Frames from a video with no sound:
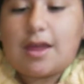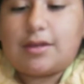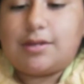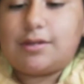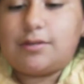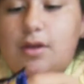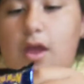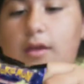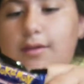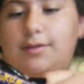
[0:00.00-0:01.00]

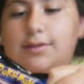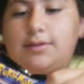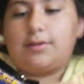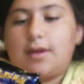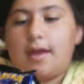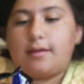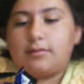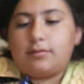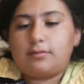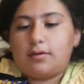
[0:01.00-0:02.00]

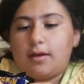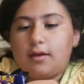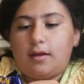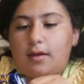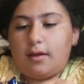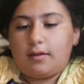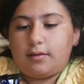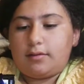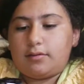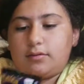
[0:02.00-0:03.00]

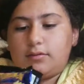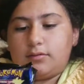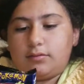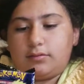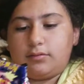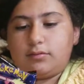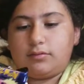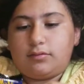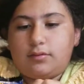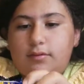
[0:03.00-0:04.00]

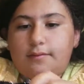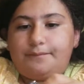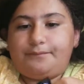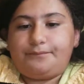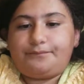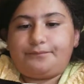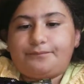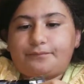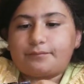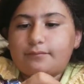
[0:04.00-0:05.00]

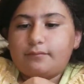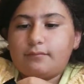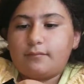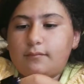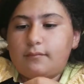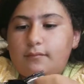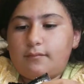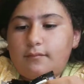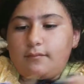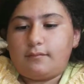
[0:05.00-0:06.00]

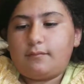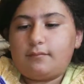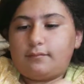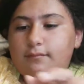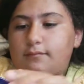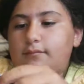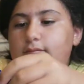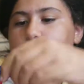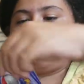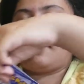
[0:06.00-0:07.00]

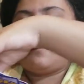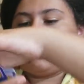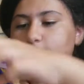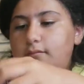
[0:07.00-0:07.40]
Nobody speaks.